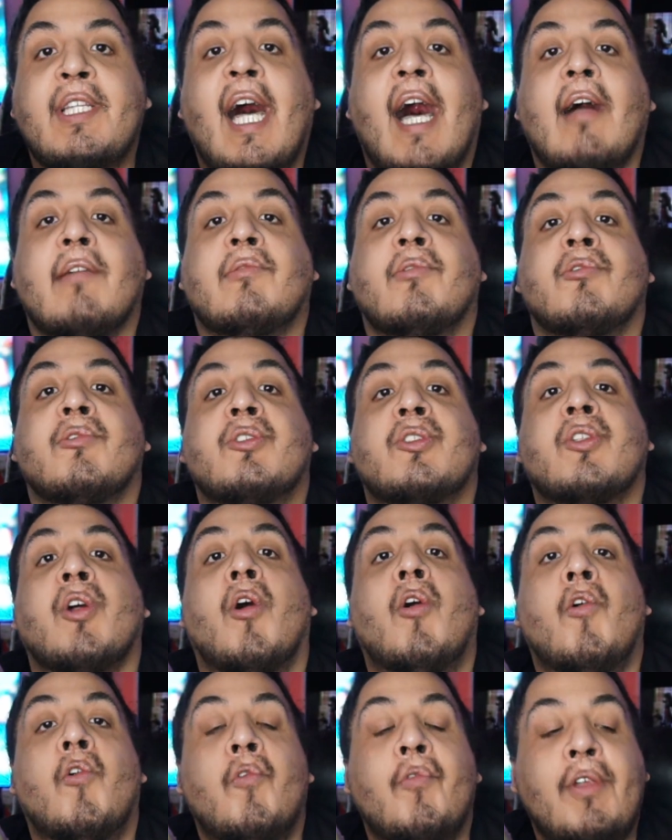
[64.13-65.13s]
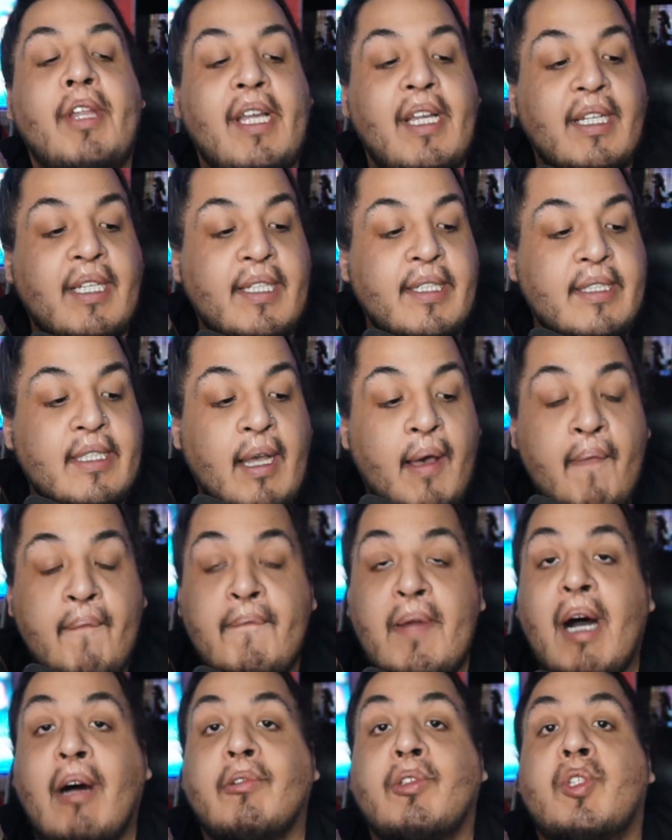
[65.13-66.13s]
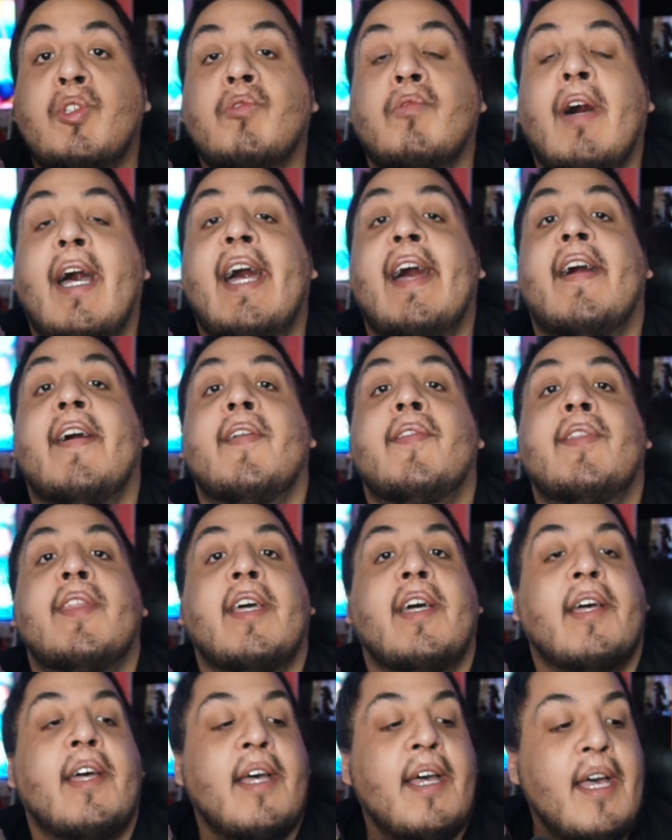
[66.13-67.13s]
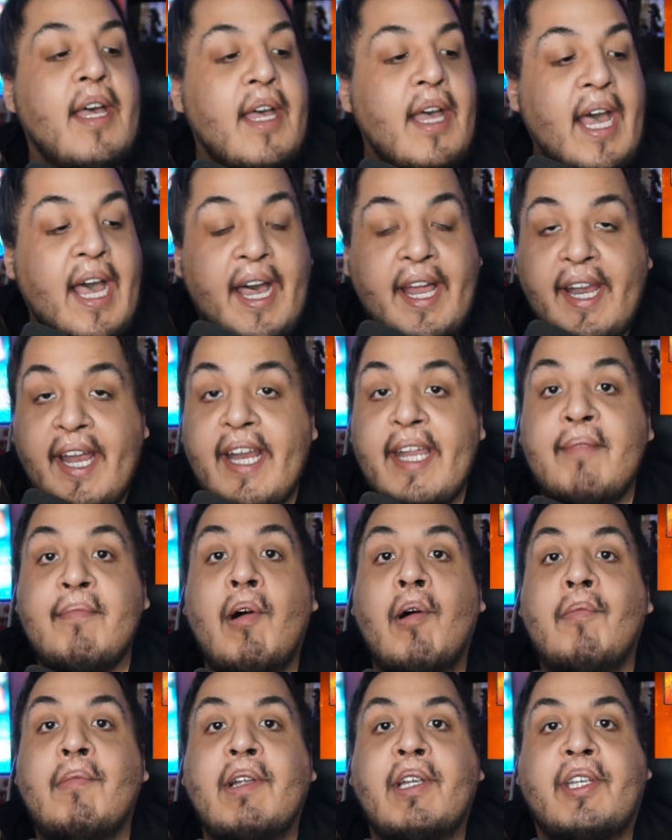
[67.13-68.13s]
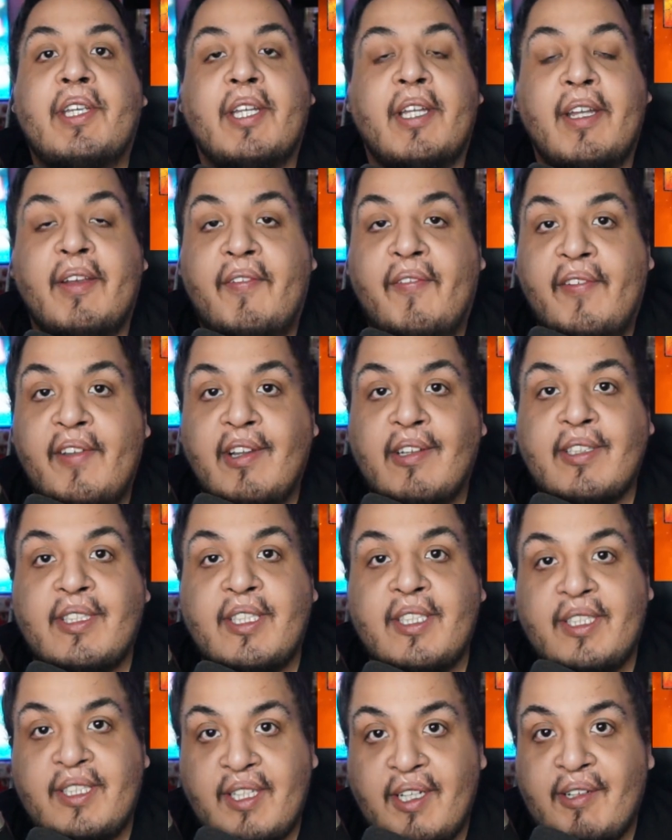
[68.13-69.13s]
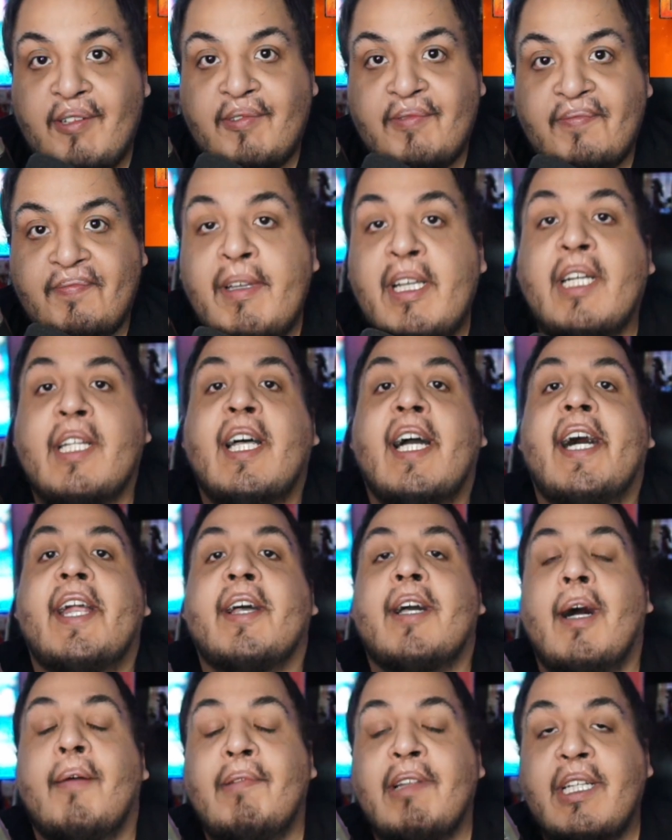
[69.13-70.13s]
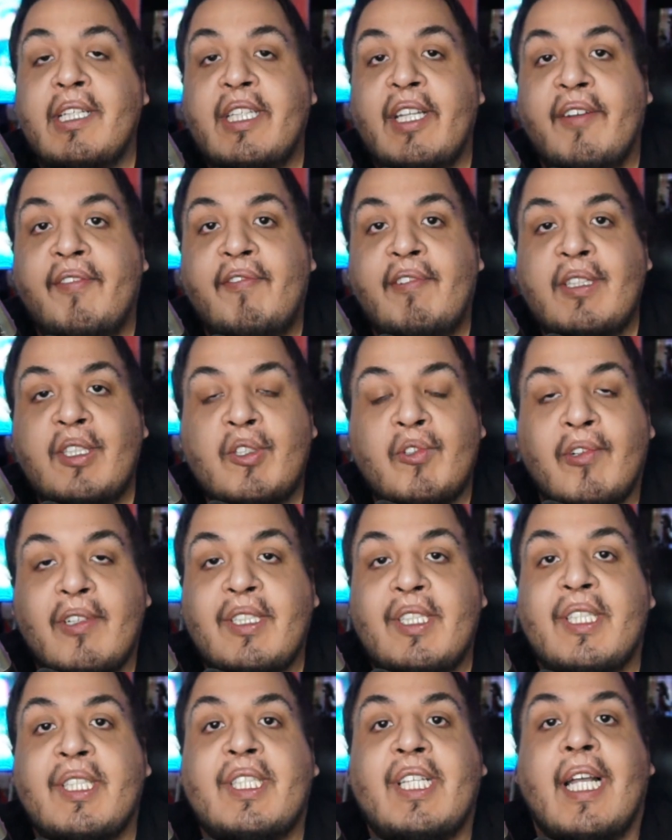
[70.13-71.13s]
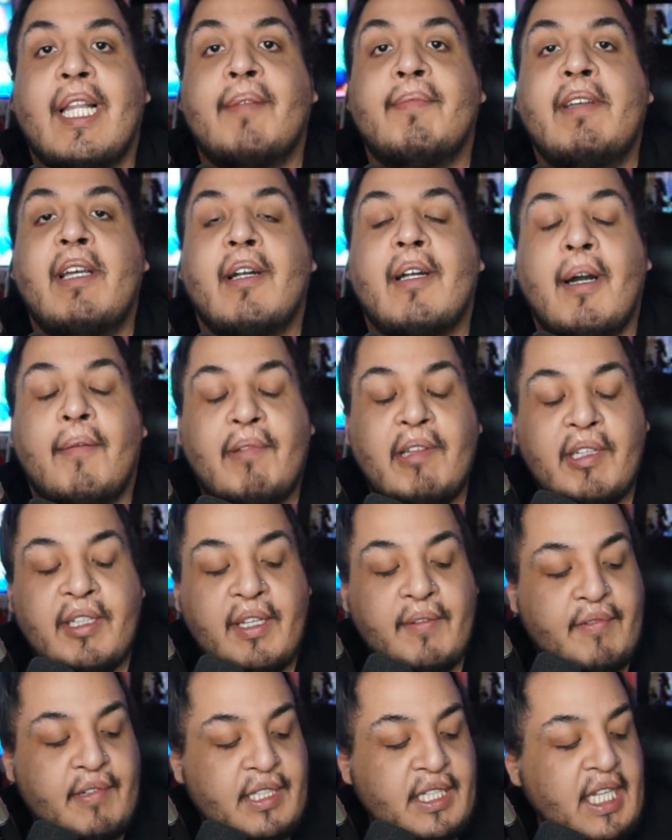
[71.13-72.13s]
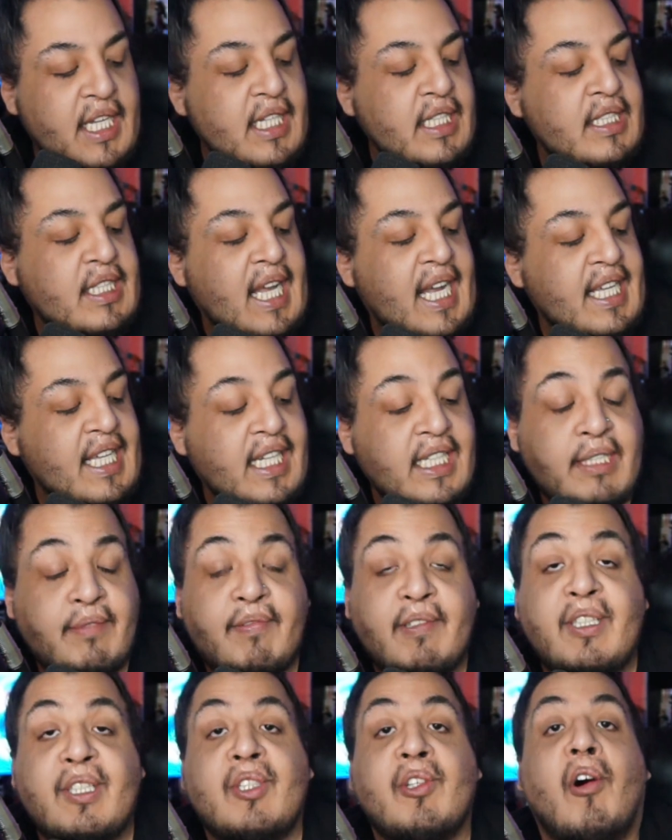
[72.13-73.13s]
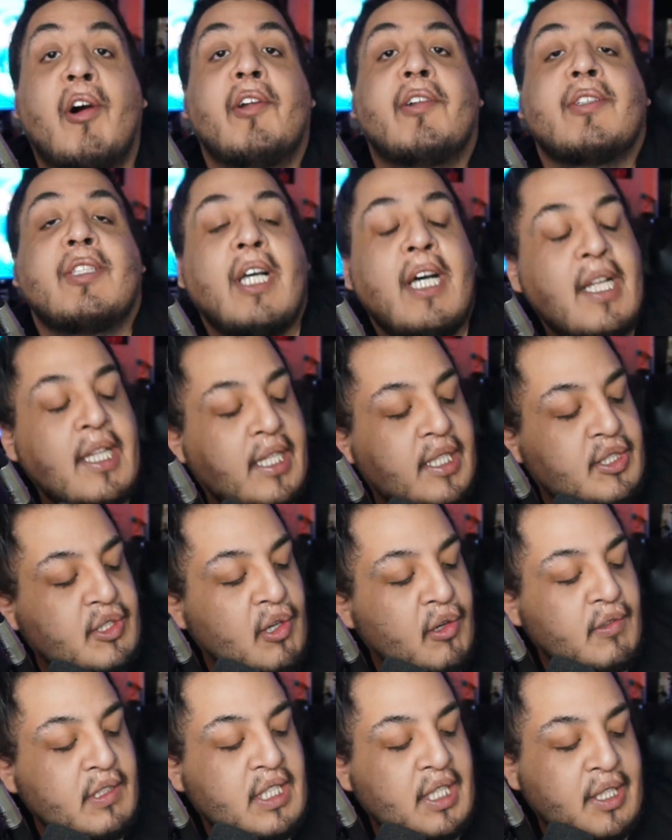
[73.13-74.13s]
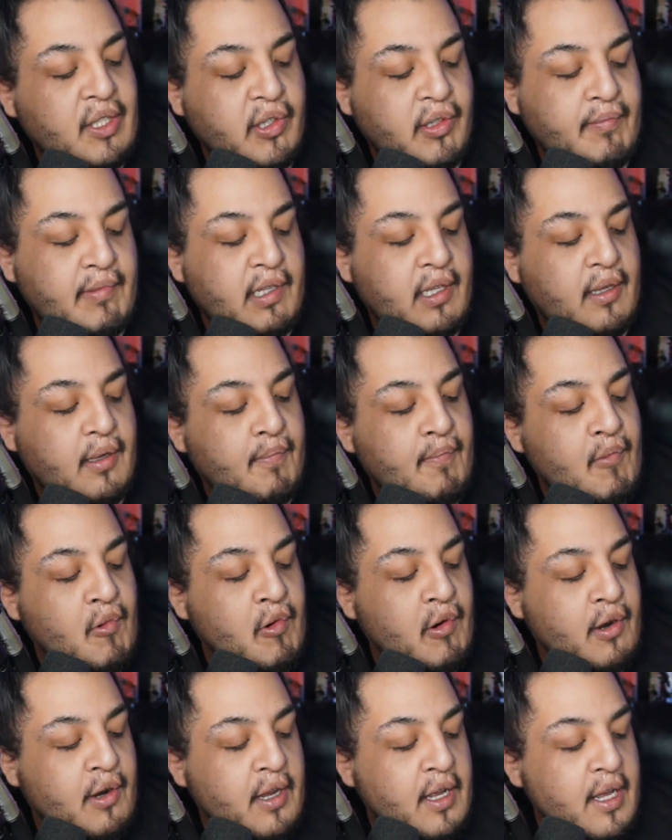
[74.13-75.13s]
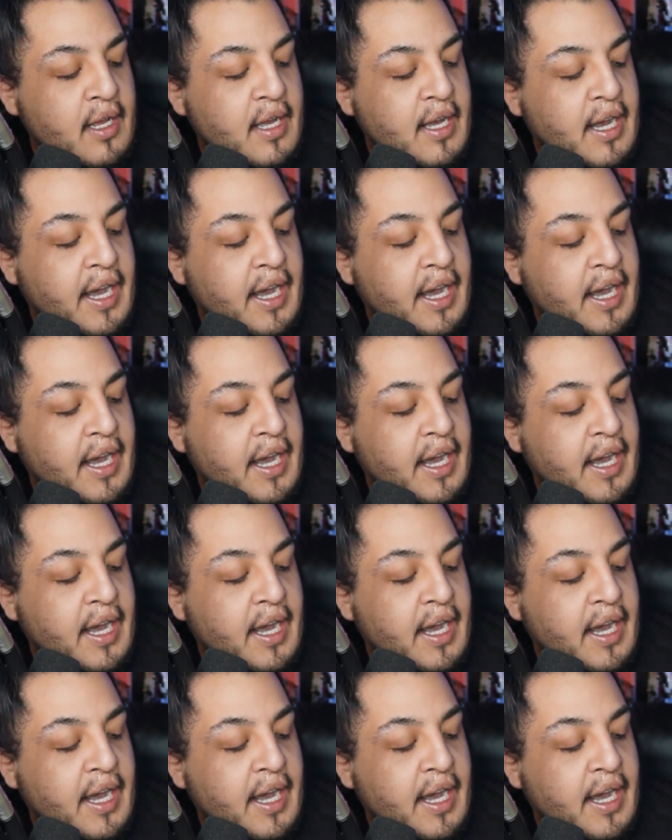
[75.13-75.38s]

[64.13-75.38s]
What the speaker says: Dr. Stone is about to end at any moment, it feels as though. Because I got a couple of different sources telling me a couple of different things. I guess for starters, let's go with a little bit more